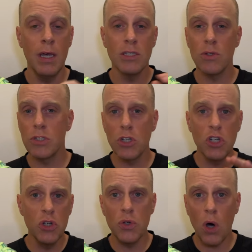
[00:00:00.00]
So it's a
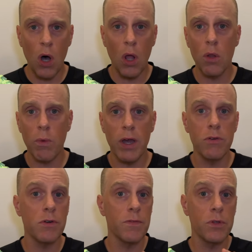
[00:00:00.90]
good
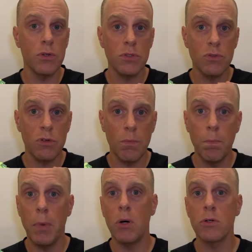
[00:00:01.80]
all-arounder for those sort
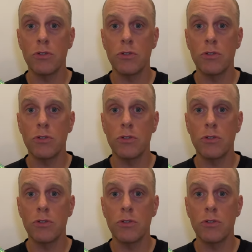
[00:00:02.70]
of bulk